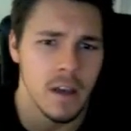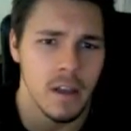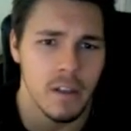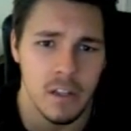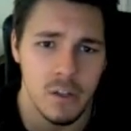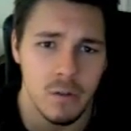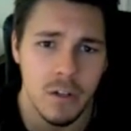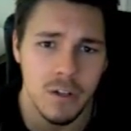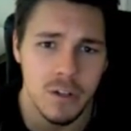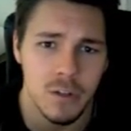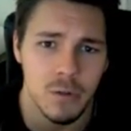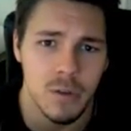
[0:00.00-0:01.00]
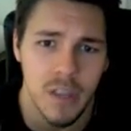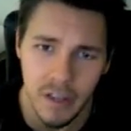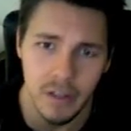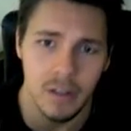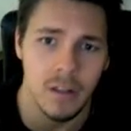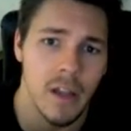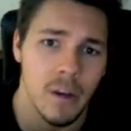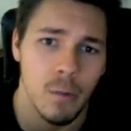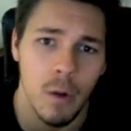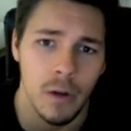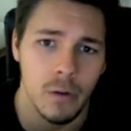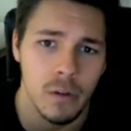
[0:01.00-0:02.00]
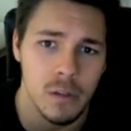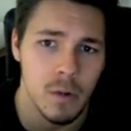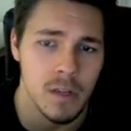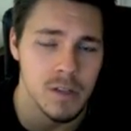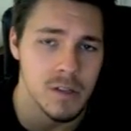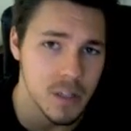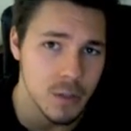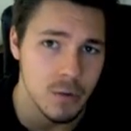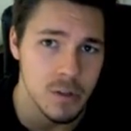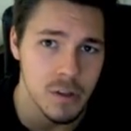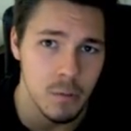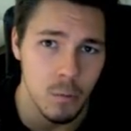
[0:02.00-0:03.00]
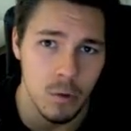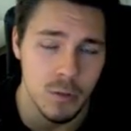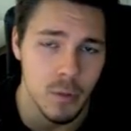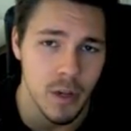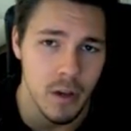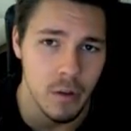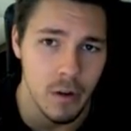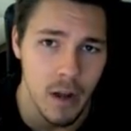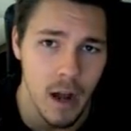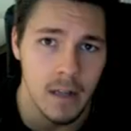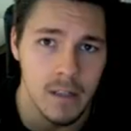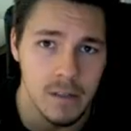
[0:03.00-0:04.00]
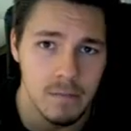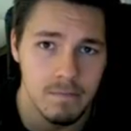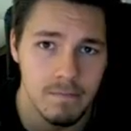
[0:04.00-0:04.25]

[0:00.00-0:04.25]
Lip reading: the instruction to kill anyone who expresses interest in worshiping other gods.